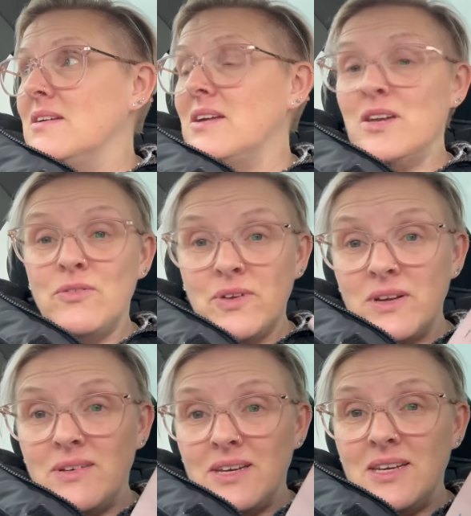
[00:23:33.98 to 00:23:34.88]
and I
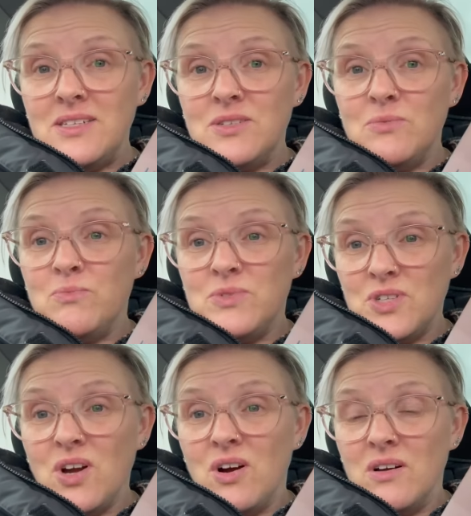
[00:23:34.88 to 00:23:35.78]
really, really need to
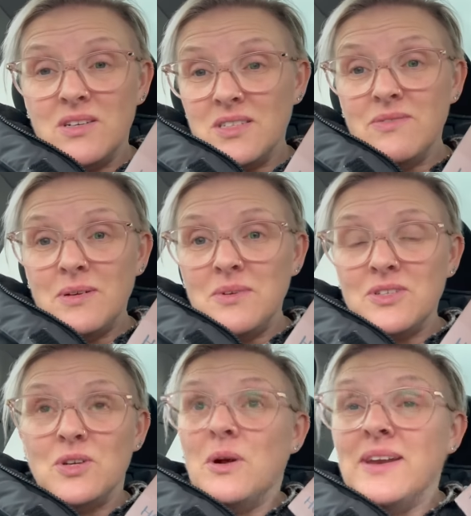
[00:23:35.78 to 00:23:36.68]
start because I really want
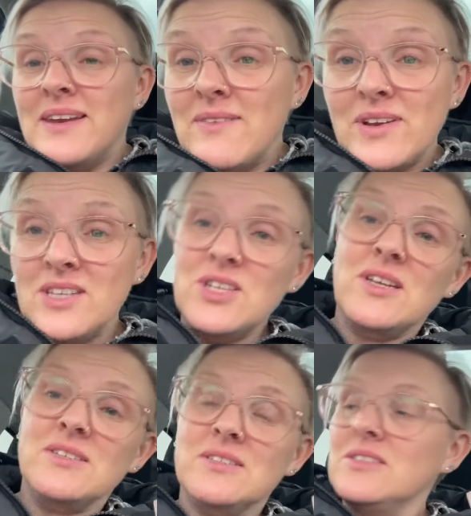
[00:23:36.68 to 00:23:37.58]
to, and I never get a
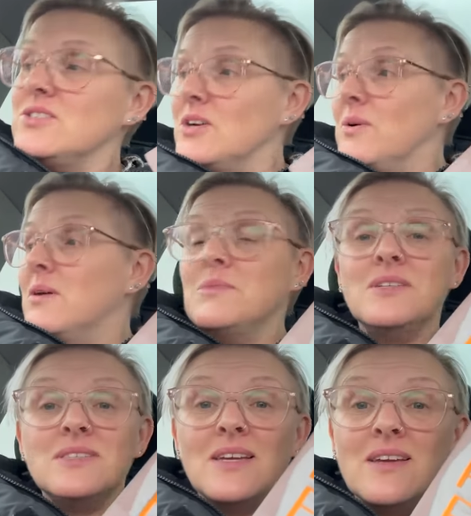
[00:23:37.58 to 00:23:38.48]
chance. So I'm going to
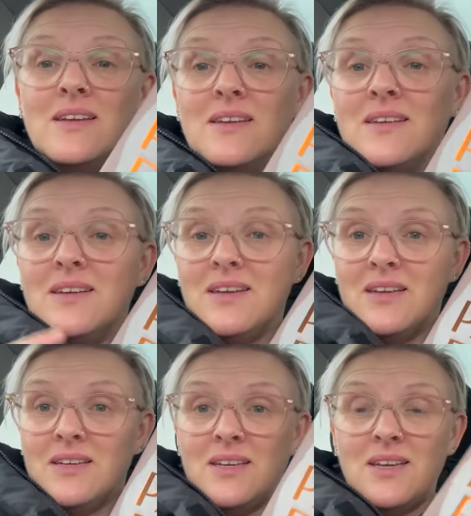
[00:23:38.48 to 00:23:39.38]
sit
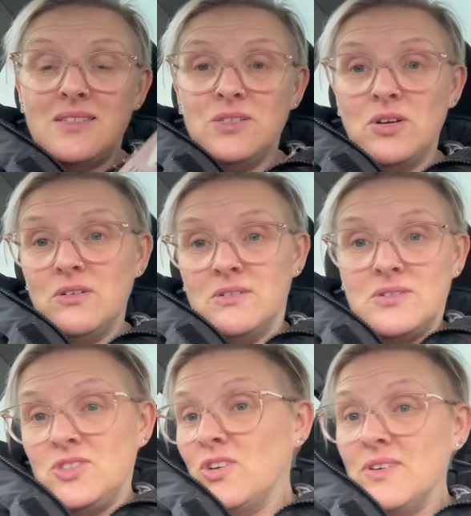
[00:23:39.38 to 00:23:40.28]
and start
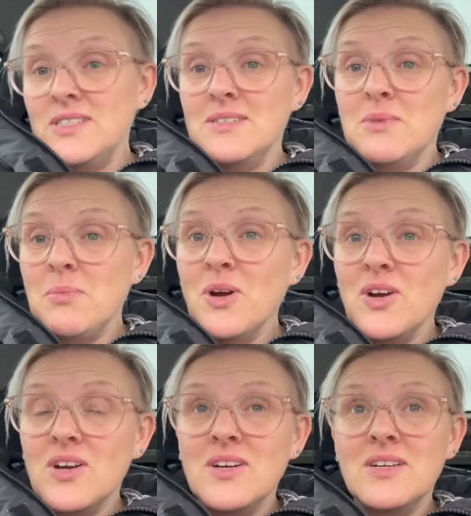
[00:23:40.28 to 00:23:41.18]
reading my
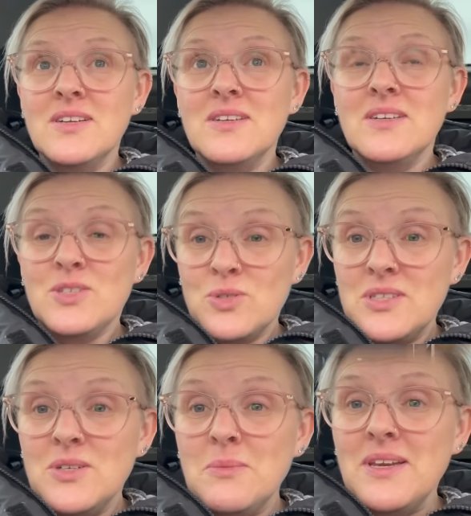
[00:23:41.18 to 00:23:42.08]
book. So I'll
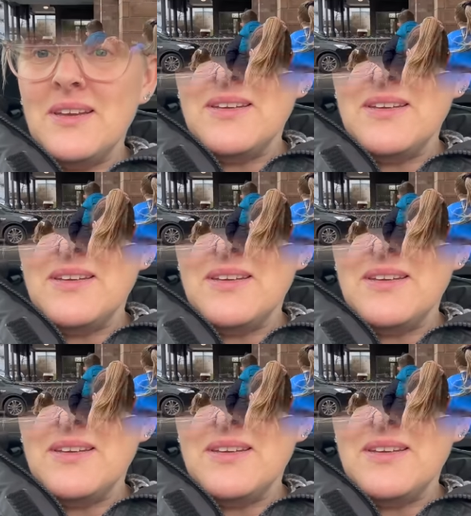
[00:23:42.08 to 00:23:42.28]
see you in a minute.